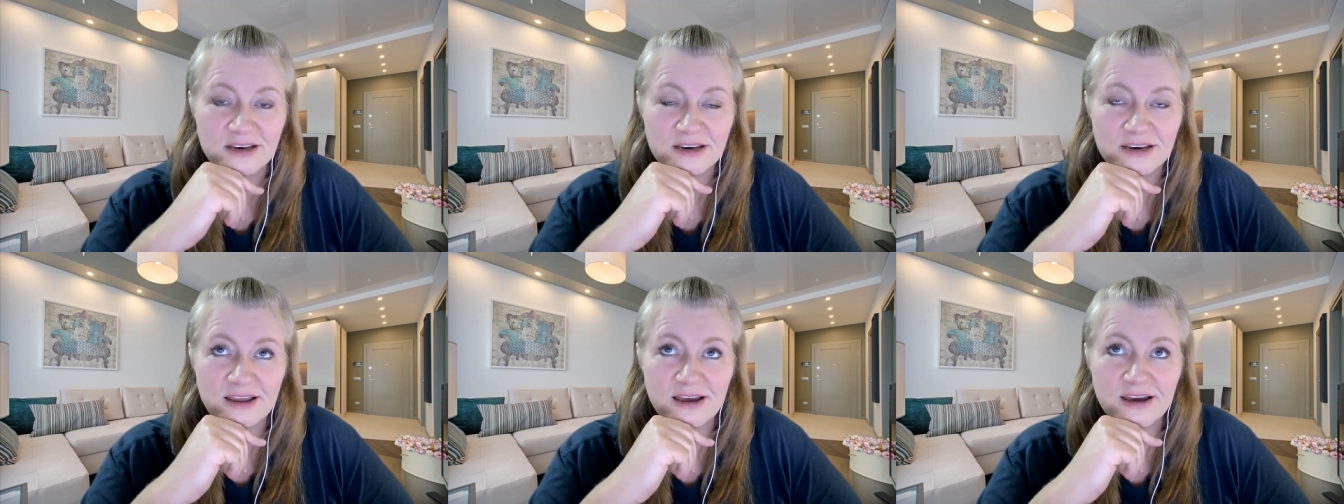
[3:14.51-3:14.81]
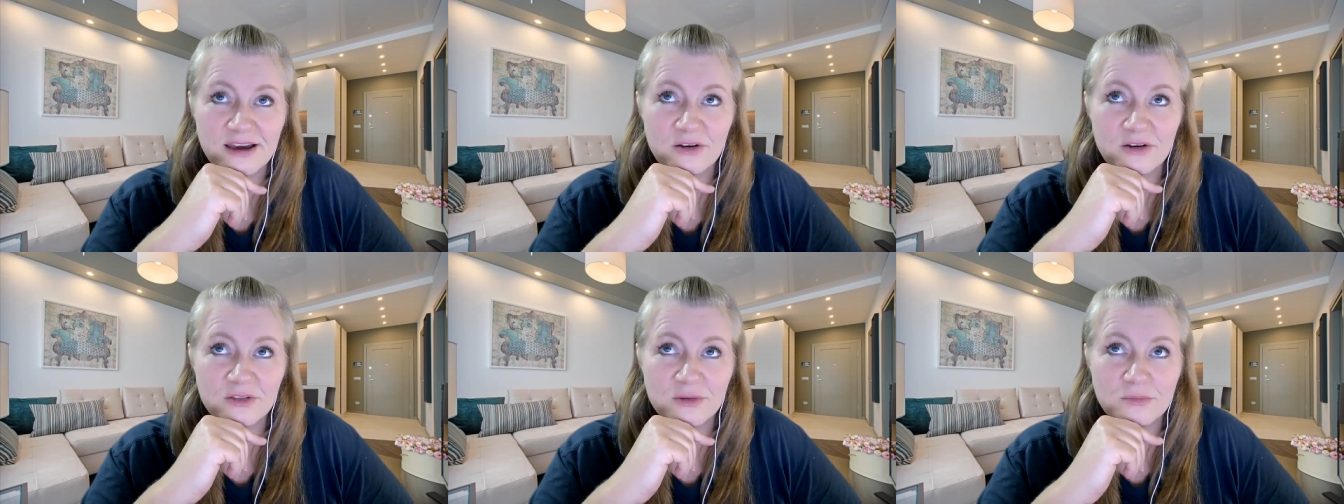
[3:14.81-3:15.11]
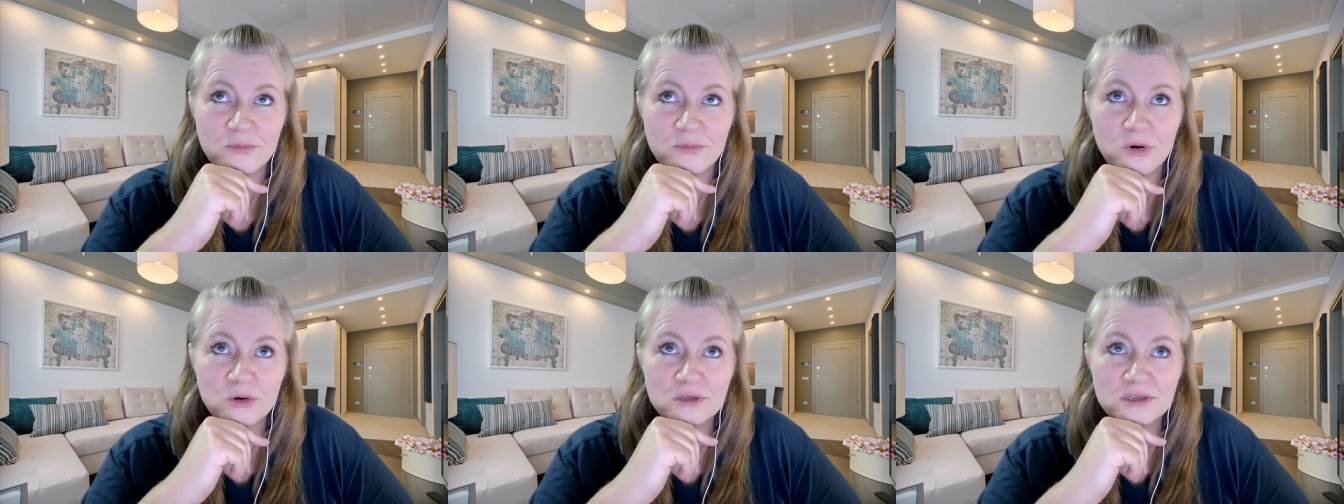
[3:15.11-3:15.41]
Now the
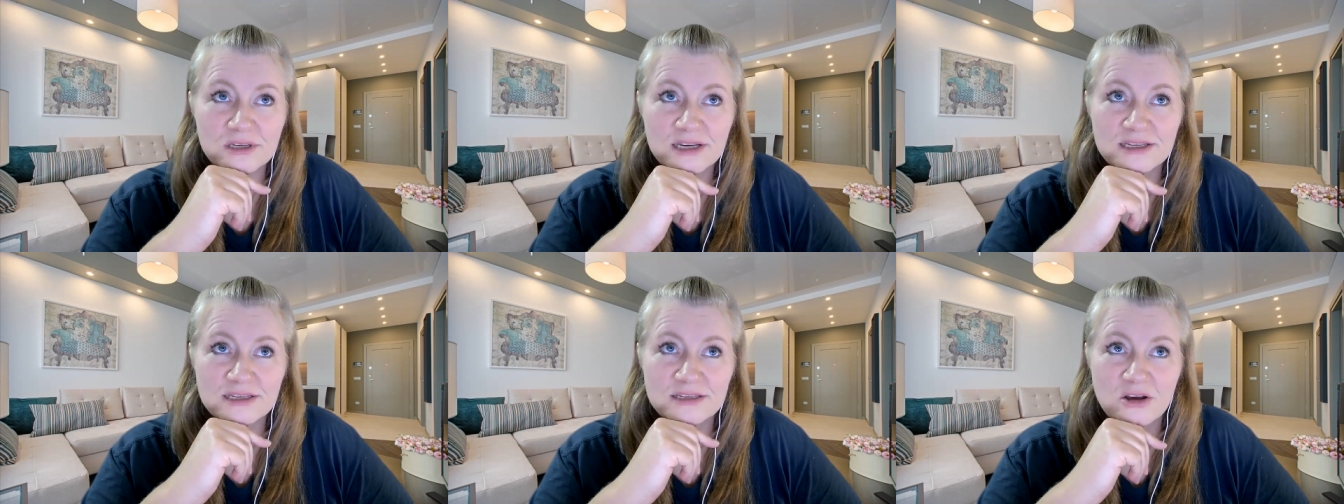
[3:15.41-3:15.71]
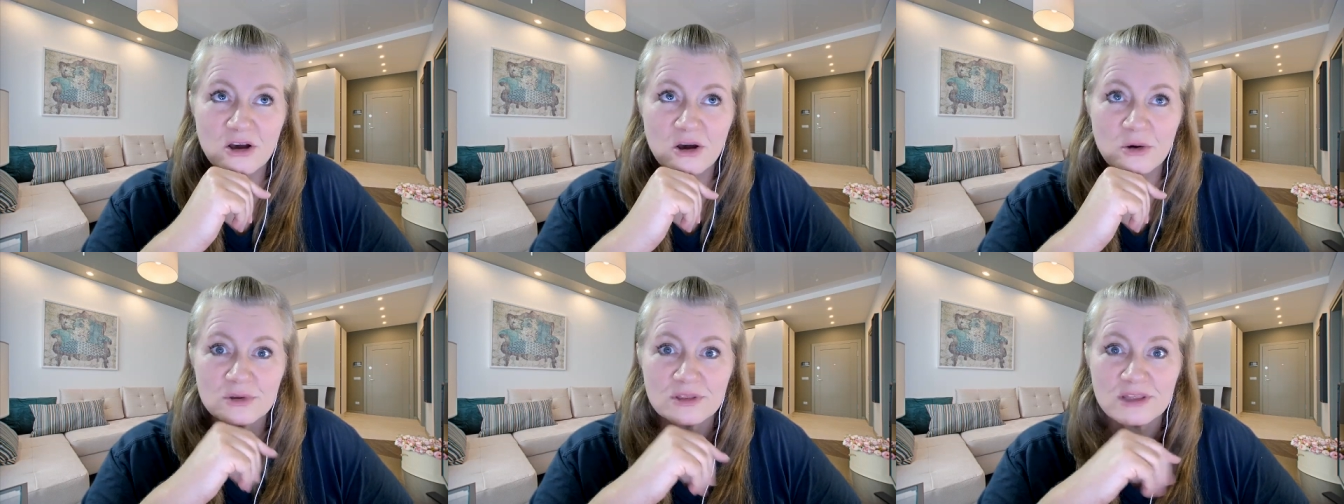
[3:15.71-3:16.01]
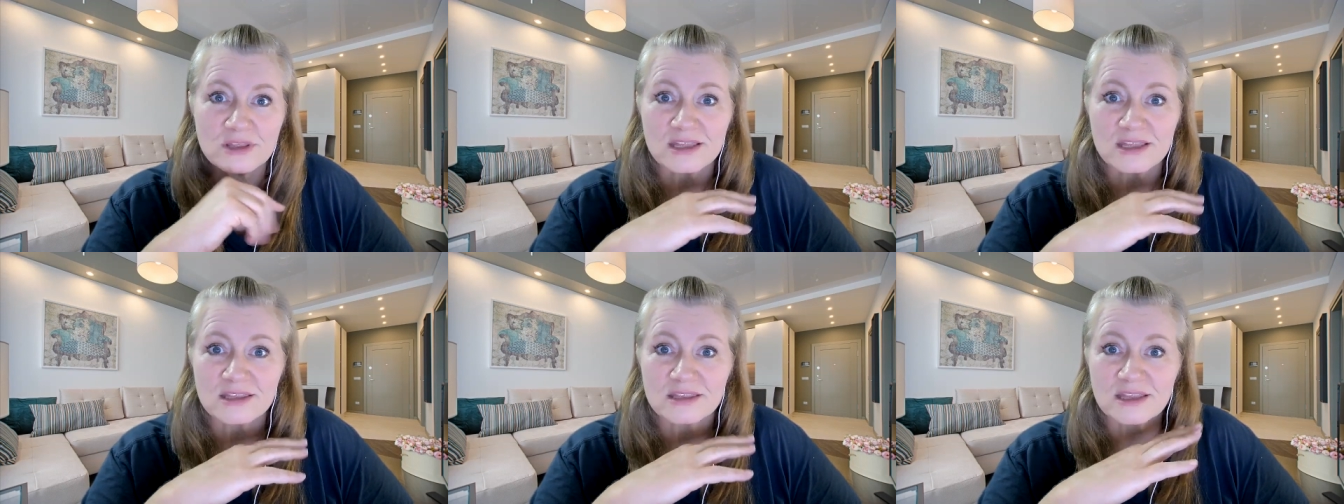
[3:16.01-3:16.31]
most I saw
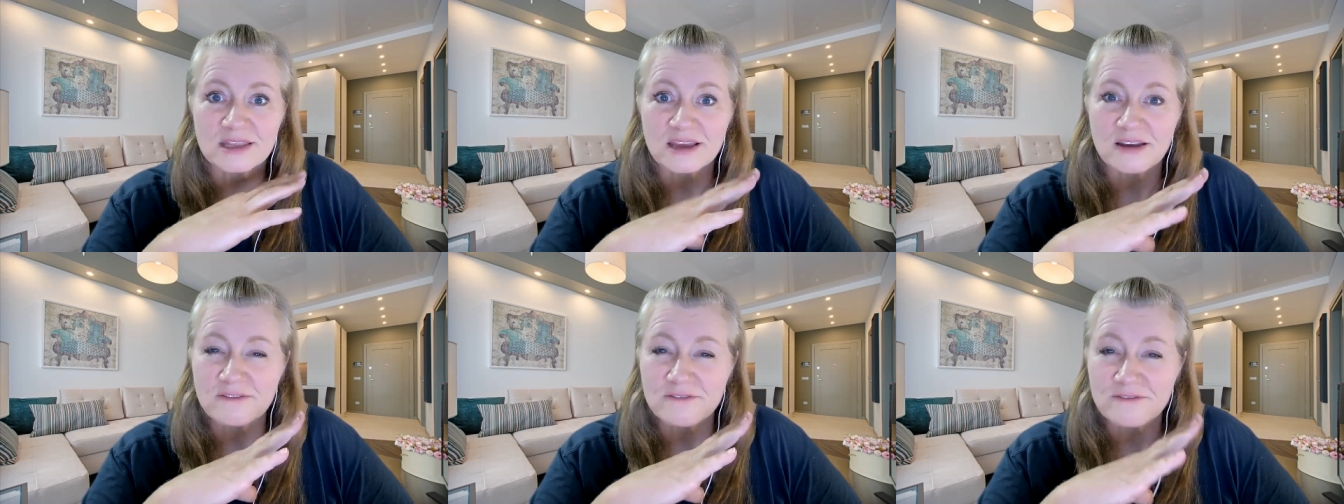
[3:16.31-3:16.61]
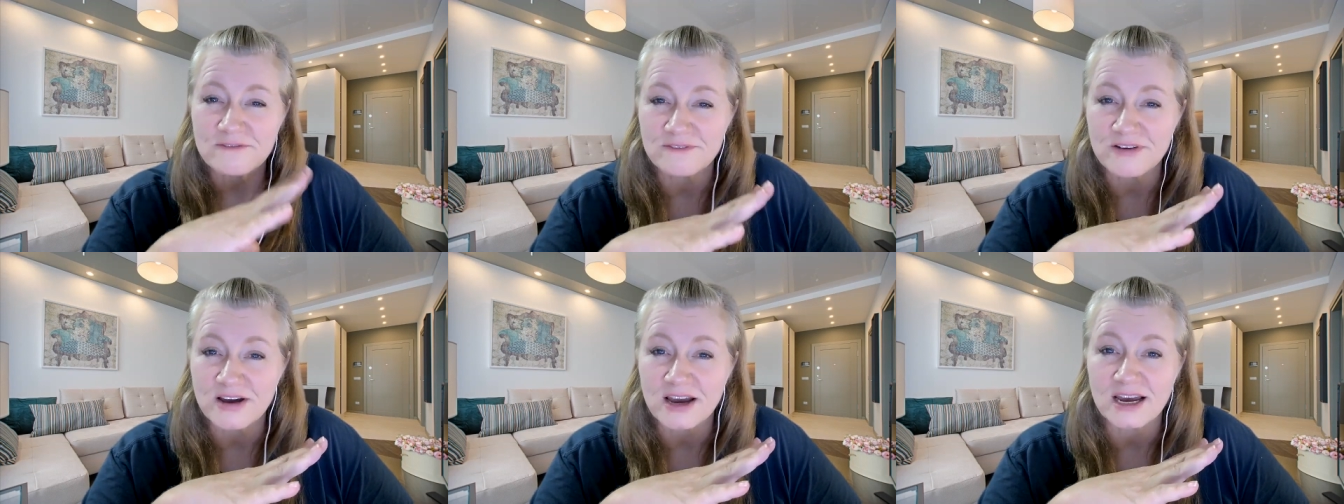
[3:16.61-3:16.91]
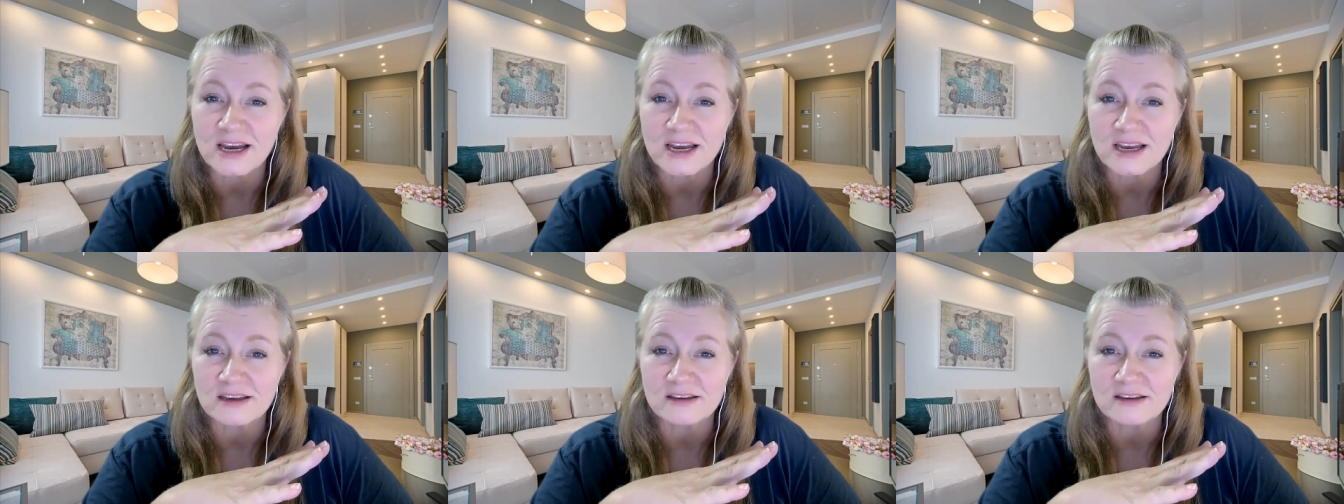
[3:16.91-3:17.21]
was I think
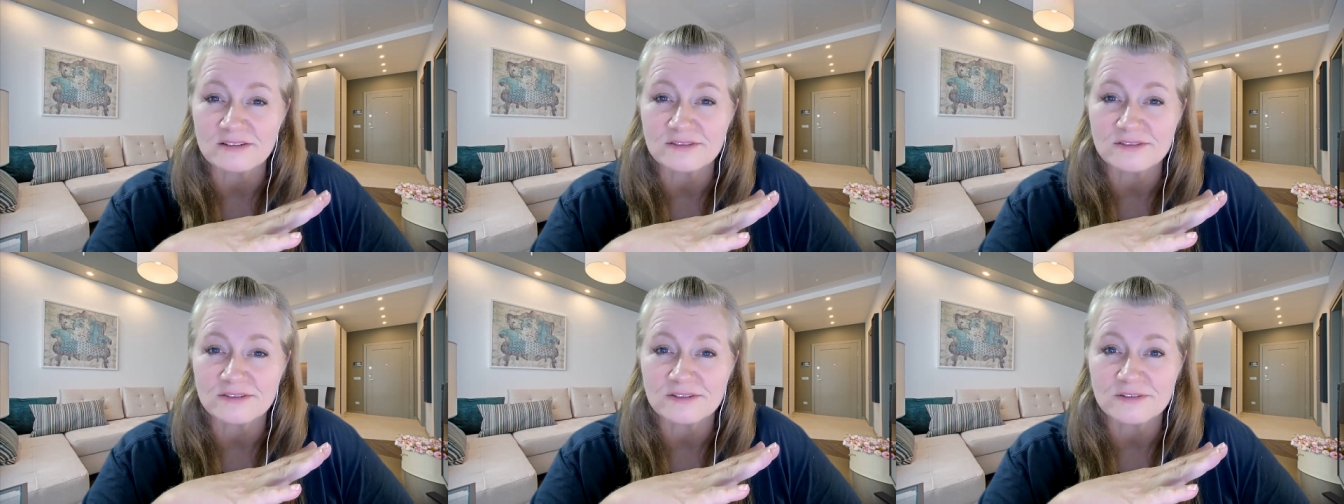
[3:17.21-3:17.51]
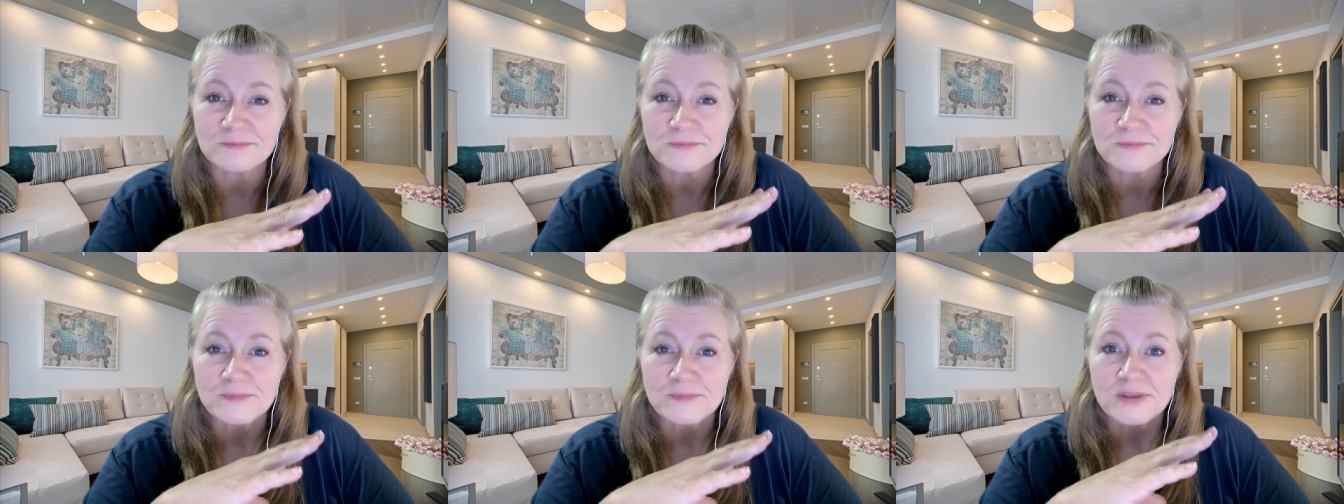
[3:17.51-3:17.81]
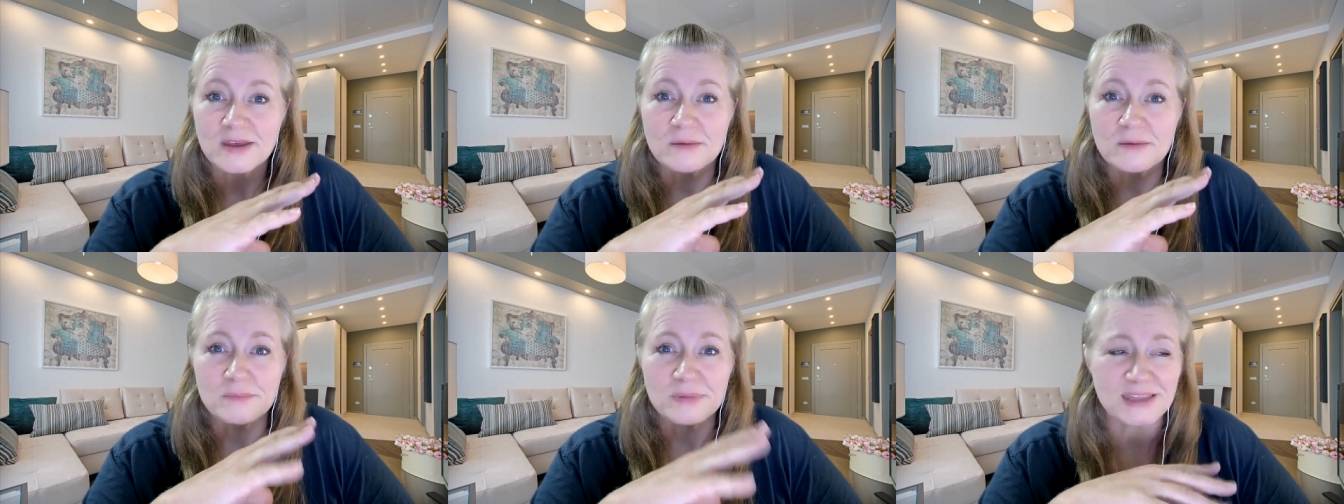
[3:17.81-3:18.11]
five,
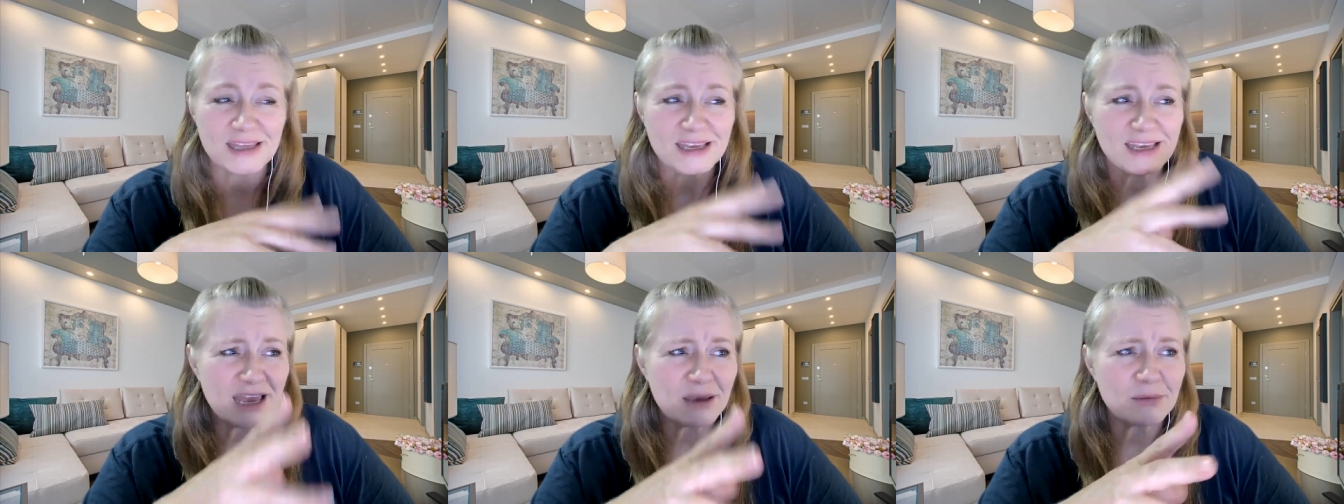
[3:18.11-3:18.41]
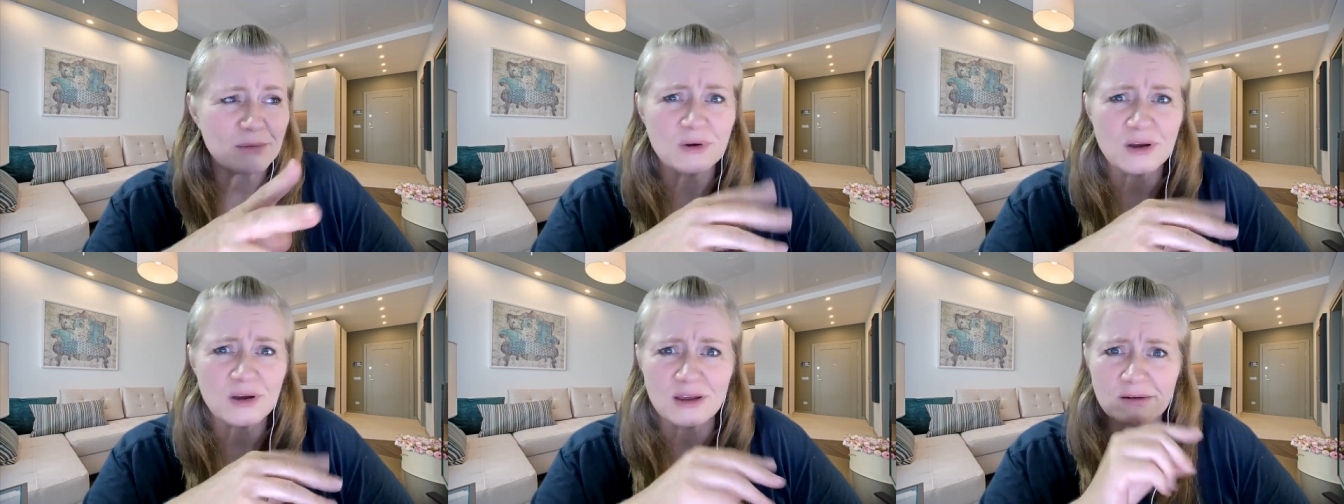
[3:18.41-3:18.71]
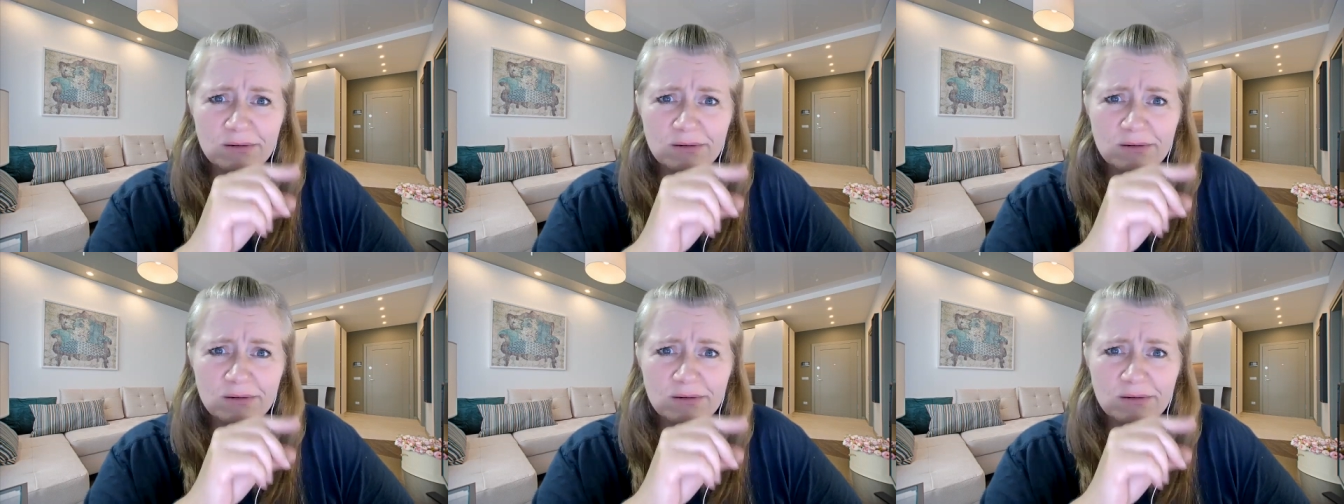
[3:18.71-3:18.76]
but they came.